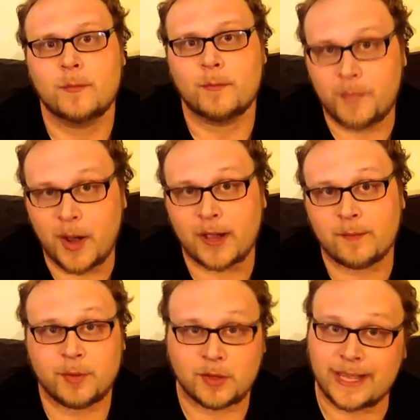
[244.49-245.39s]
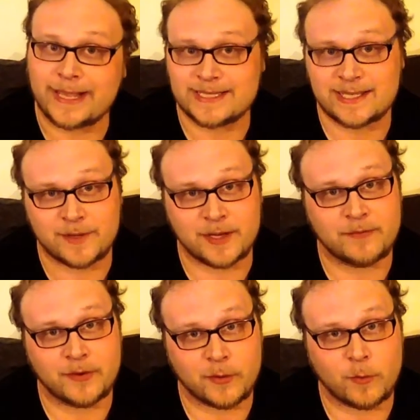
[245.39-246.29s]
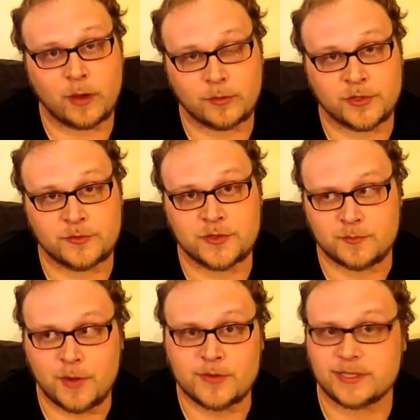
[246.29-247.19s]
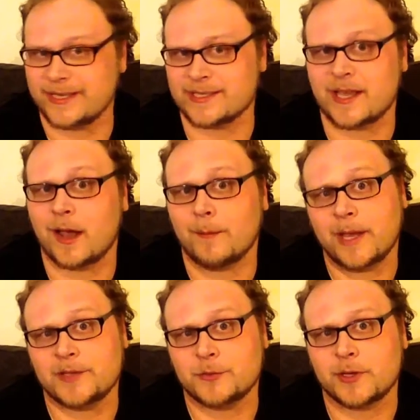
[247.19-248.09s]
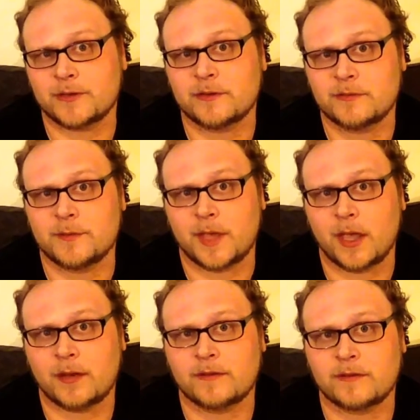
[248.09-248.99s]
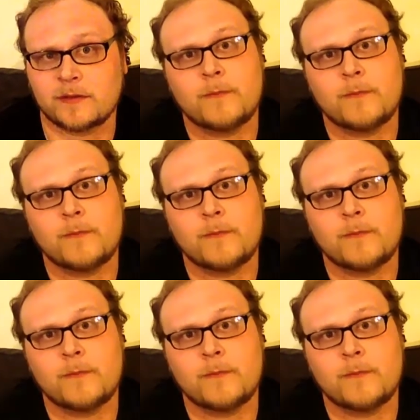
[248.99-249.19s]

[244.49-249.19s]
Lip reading: but plays limited very well due to mostly its combat tricks, to be honest.